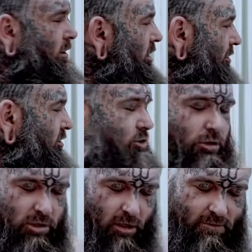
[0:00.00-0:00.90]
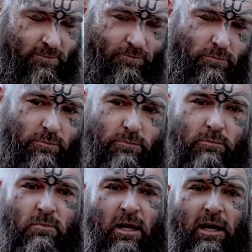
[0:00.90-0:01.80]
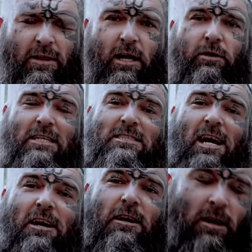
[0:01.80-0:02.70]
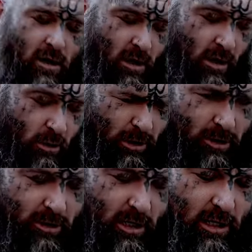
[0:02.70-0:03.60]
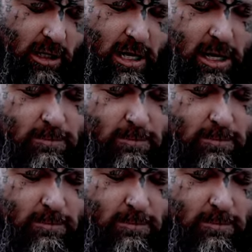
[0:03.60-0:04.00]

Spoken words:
my orange juice off, and then I'll get started with the